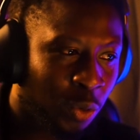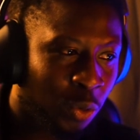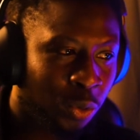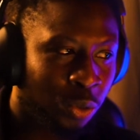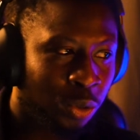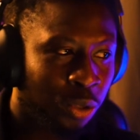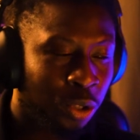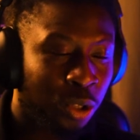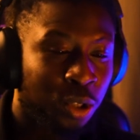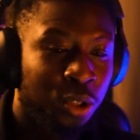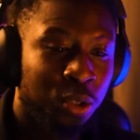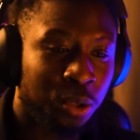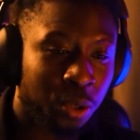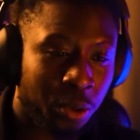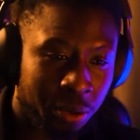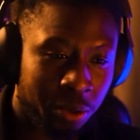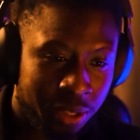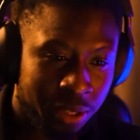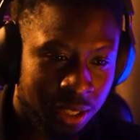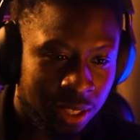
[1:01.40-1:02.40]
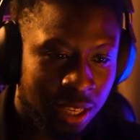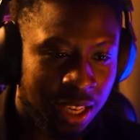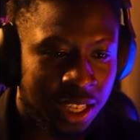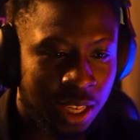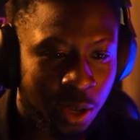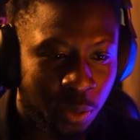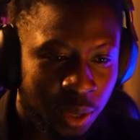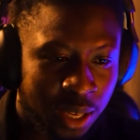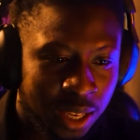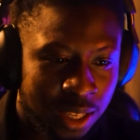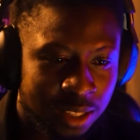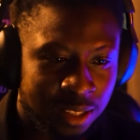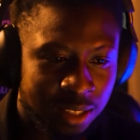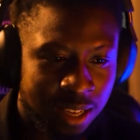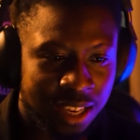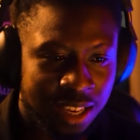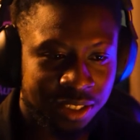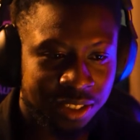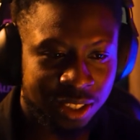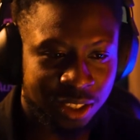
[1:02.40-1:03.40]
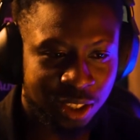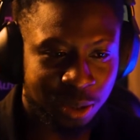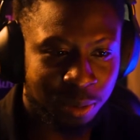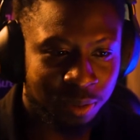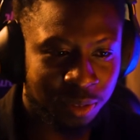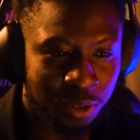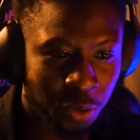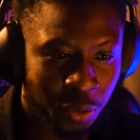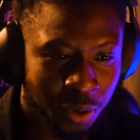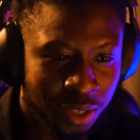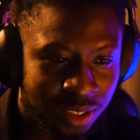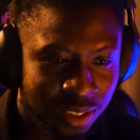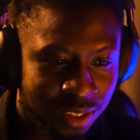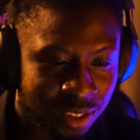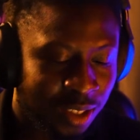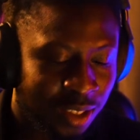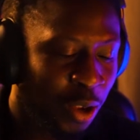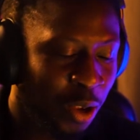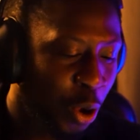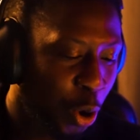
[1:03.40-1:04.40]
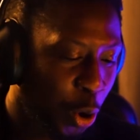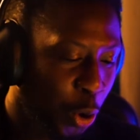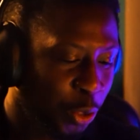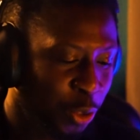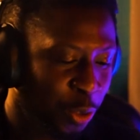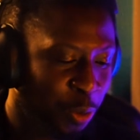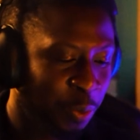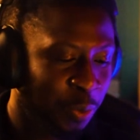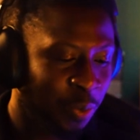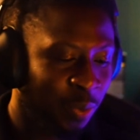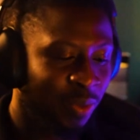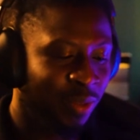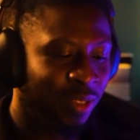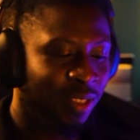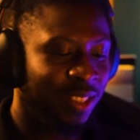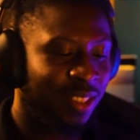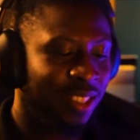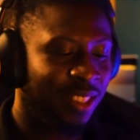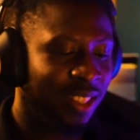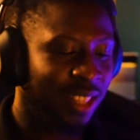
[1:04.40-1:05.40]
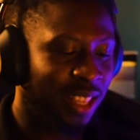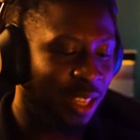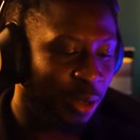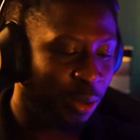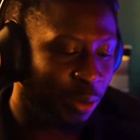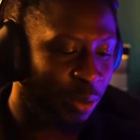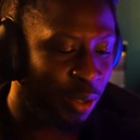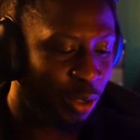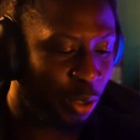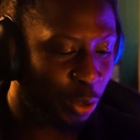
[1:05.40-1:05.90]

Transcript: your story and then we can address some of the questions? Awesome. Thank you. So